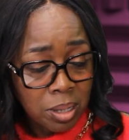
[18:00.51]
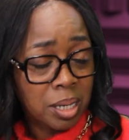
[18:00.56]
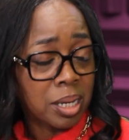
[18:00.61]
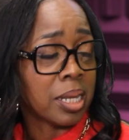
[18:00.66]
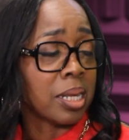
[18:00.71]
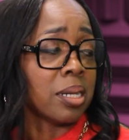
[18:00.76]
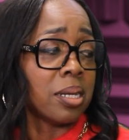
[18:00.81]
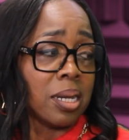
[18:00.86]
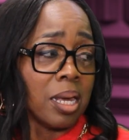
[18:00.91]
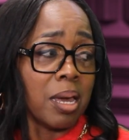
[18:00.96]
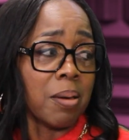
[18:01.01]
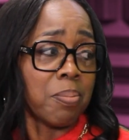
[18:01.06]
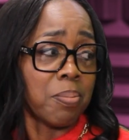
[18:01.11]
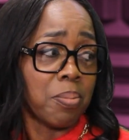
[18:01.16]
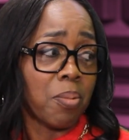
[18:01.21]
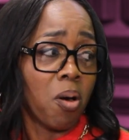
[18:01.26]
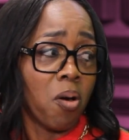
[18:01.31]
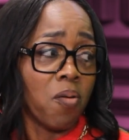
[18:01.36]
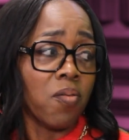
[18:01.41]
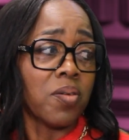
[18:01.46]
can end up
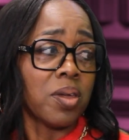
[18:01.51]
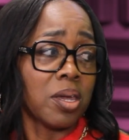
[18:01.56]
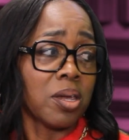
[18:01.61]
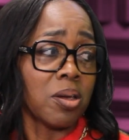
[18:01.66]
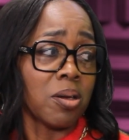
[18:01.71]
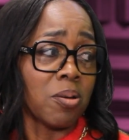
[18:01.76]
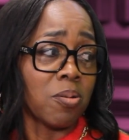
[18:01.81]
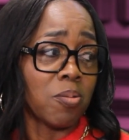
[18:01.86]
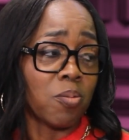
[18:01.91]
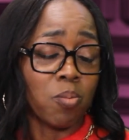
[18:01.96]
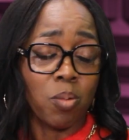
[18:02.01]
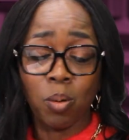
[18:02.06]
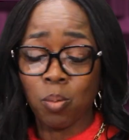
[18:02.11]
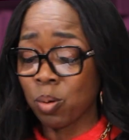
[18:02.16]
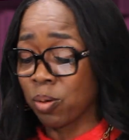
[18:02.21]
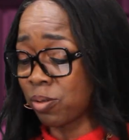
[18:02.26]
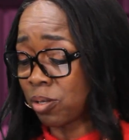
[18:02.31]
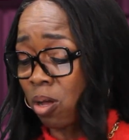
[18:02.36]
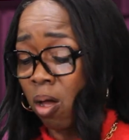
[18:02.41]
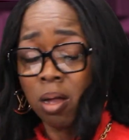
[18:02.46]
over here, what
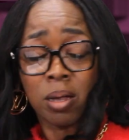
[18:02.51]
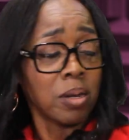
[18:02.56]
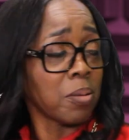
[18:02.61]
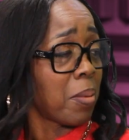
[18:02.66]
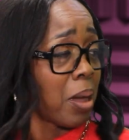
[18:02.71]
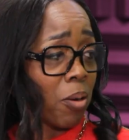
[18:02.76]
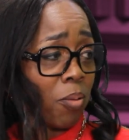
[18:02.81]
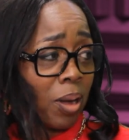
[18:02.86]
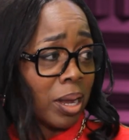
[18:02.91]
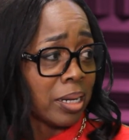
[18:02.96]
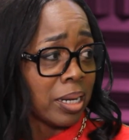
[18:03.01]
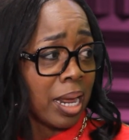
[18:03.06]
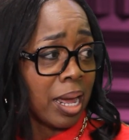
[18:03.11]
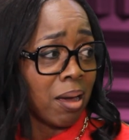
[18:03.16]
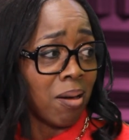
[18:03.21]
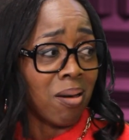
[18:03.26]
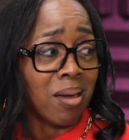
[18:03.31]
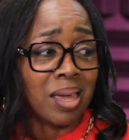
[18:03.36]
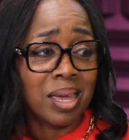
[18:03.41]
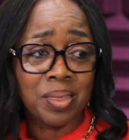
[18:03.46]
we're talking about right
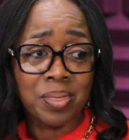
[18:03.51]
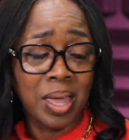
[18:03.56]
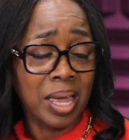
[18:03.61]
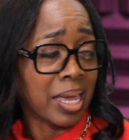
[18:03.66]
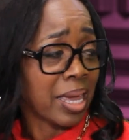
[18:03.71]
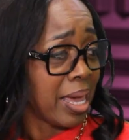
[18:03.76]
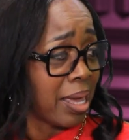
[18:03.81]
now, in that